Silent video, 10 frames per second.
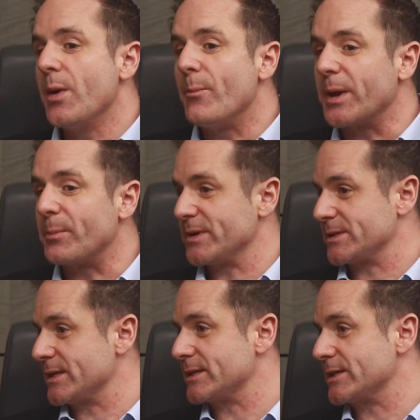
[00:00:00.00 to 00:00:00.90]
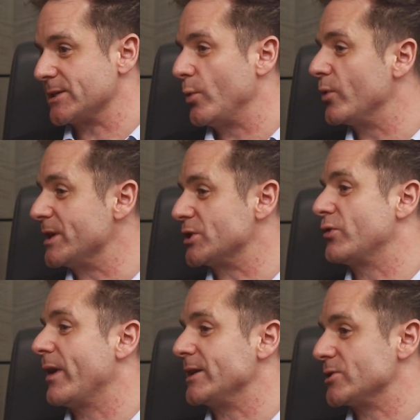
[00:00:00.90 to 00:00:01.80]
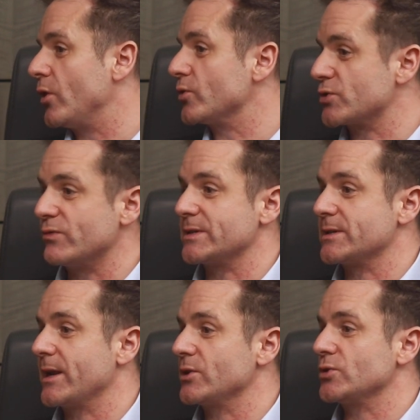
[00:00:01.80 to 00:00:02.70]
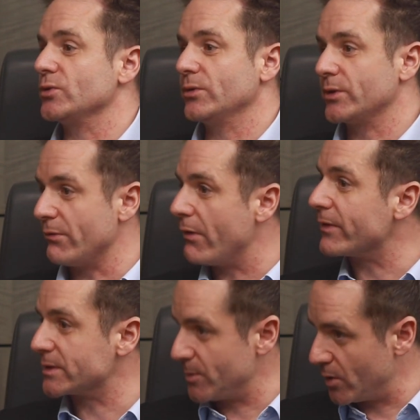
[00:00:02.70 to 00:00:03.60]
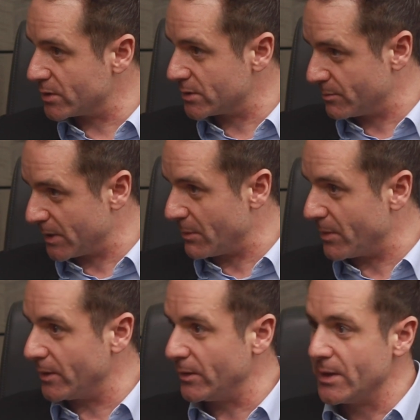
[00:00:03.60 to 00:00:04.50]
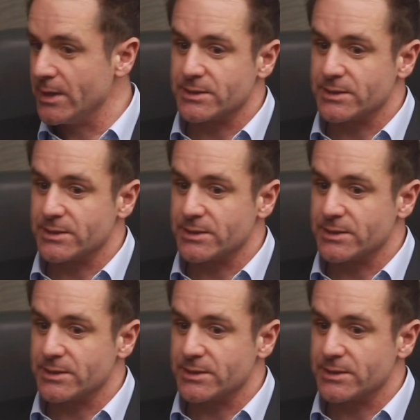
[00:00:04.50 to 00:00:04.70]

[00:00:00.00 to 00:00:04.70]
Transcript: Big businesses, so all these cranes aren't just residential, they're office blocks being built.